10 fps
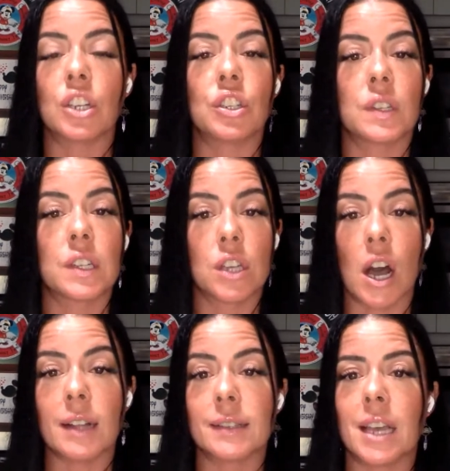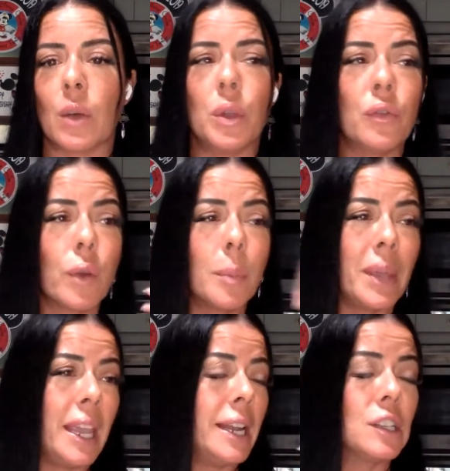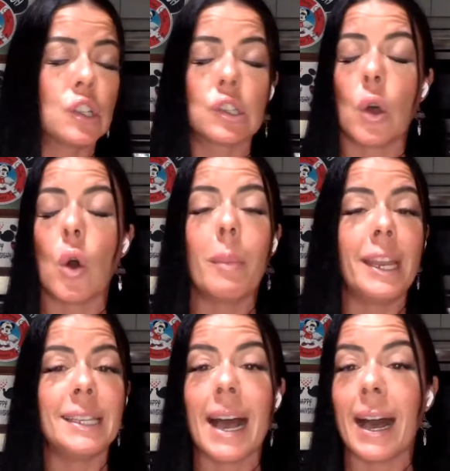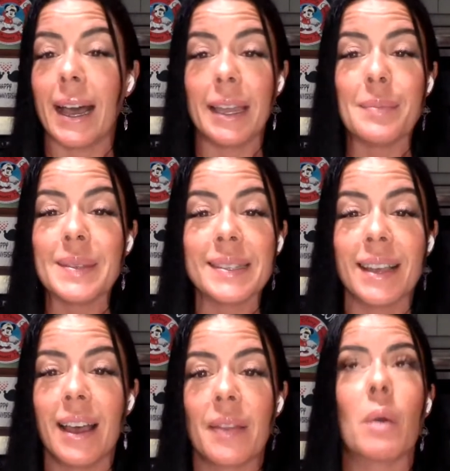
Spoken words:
are just thoughts that we've repeated so many times